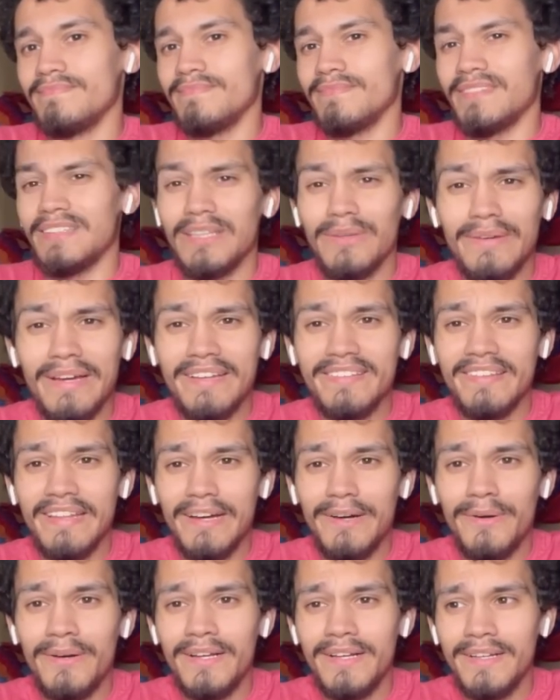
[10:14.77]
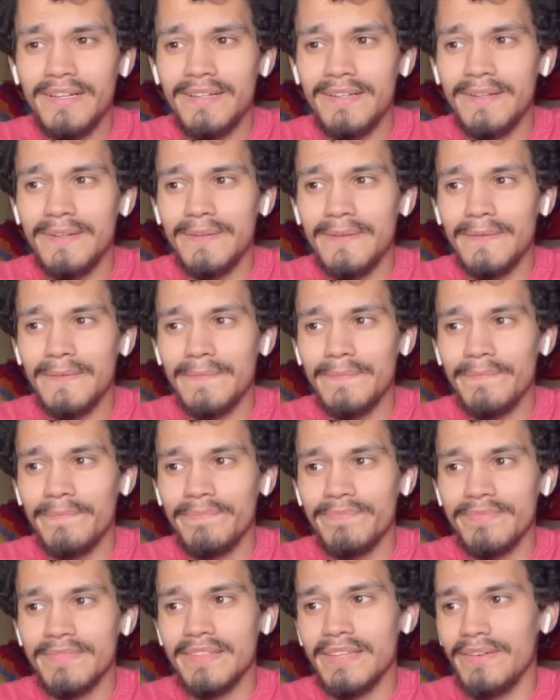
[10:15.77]
Do you guys know?
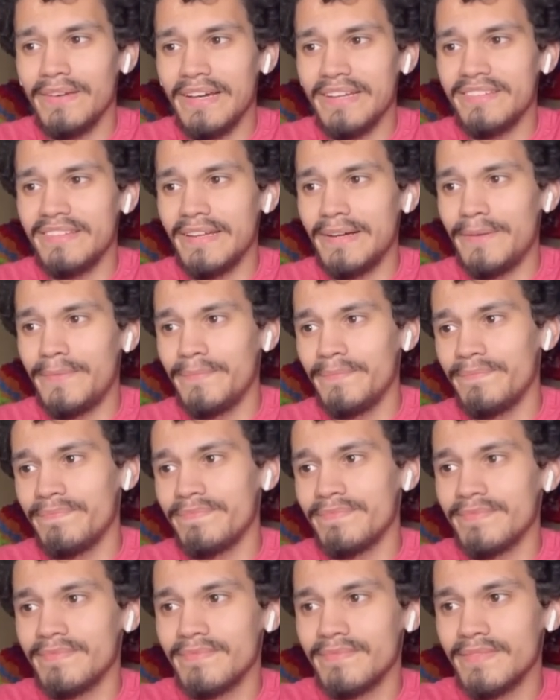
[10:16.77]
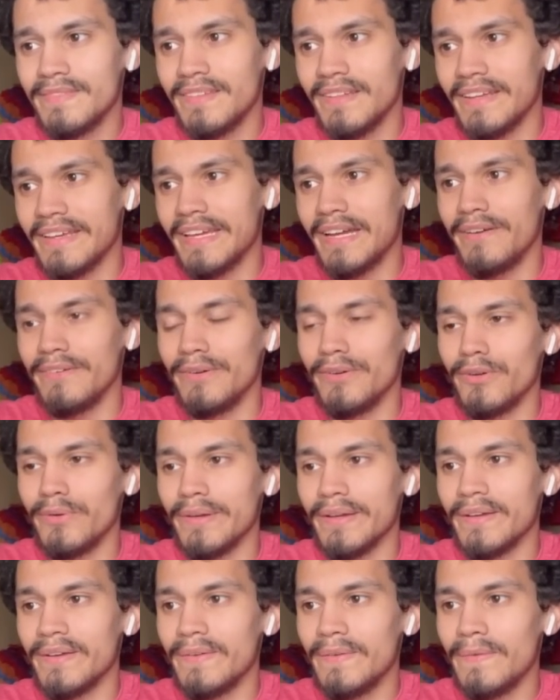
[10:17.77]
Do you guys know? It's gonna count real
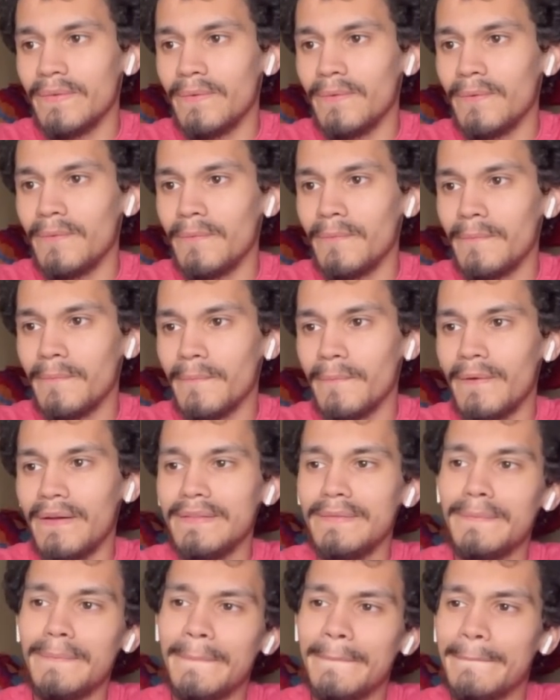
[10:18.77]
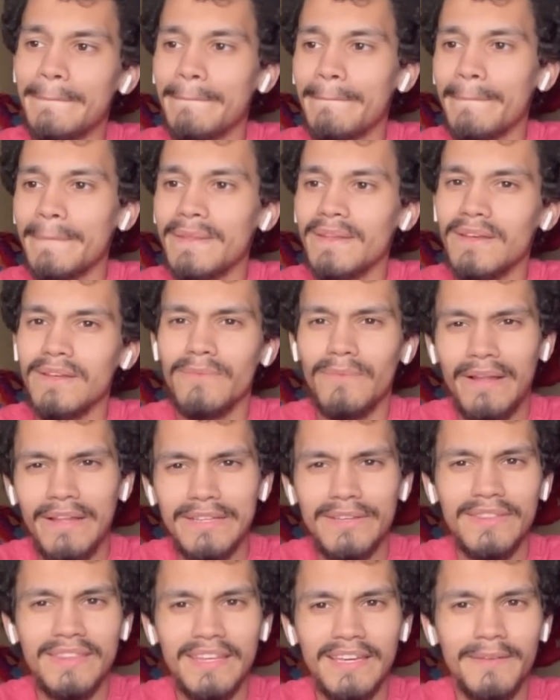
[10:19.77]
quick. 1, while
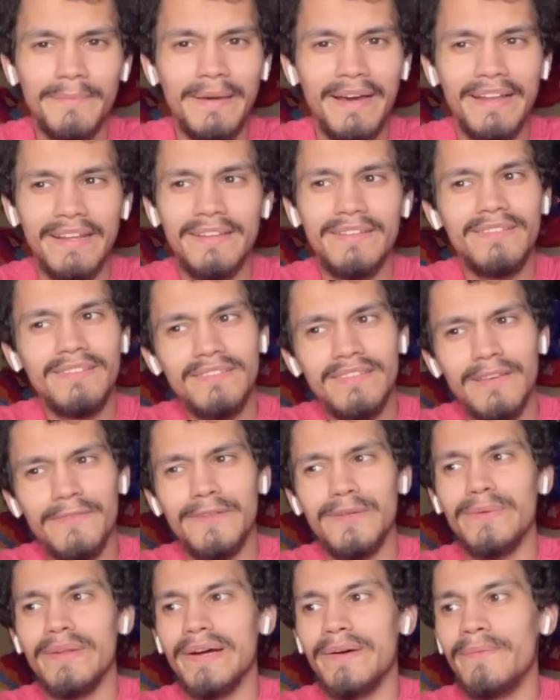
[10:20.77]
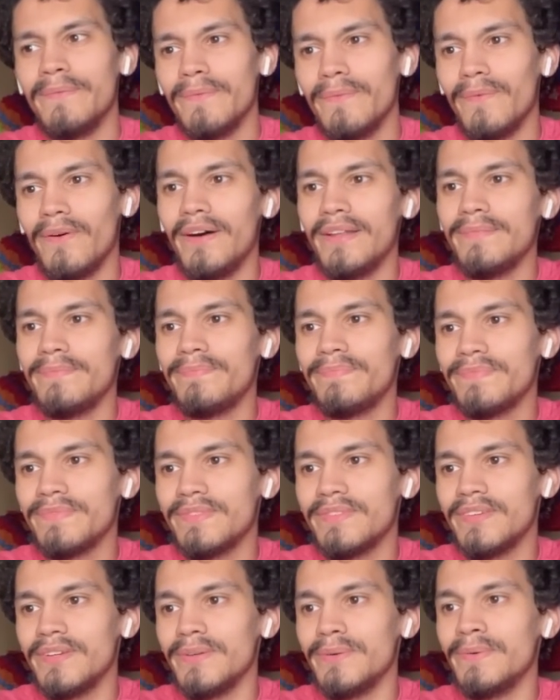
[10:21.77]
you think about it, if you know. 1,
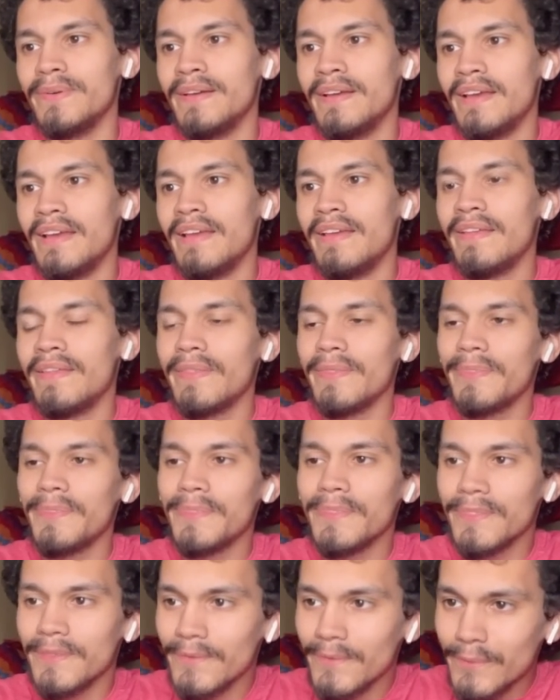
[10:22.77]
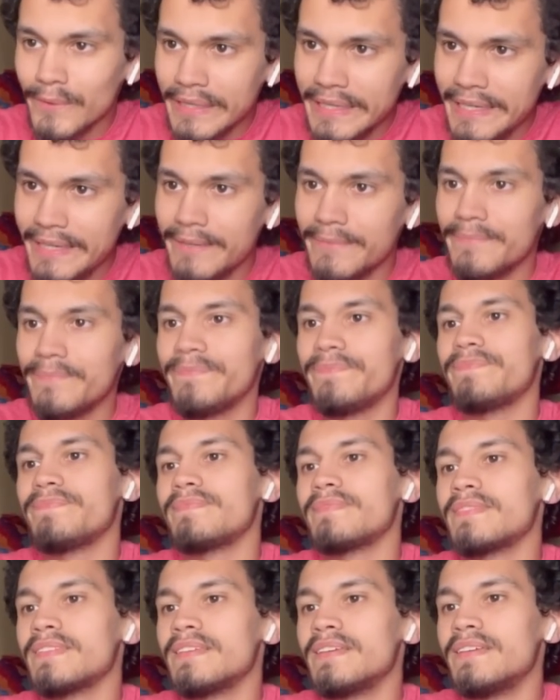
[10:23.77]
2, 3.
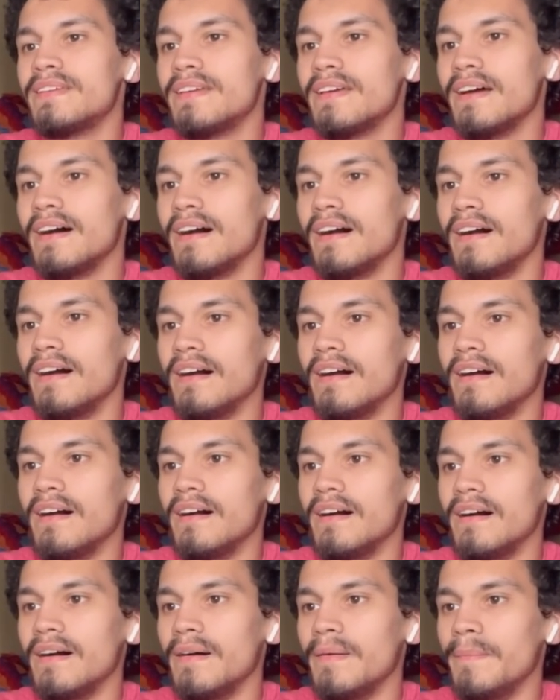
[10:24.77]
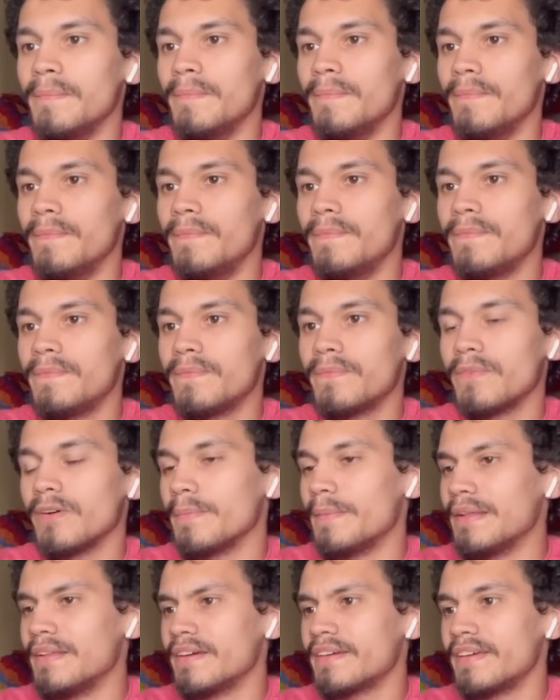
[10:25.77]
Where am
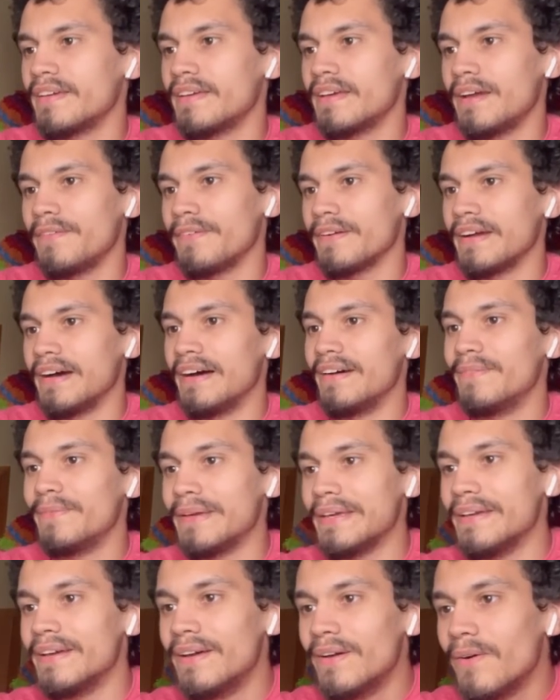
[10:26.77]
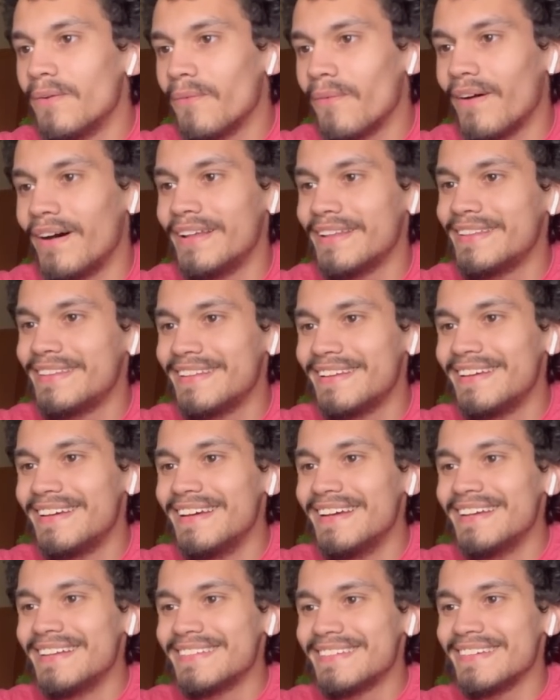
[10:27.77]
I looking? I forgot. Wait. 1,
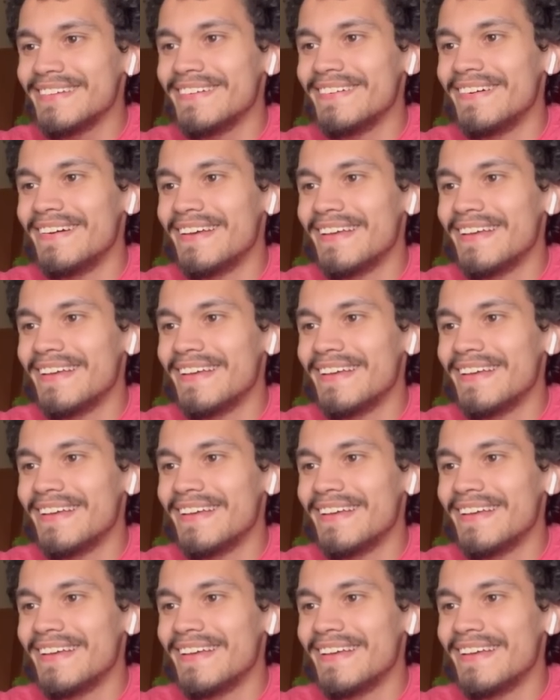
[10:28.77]
2,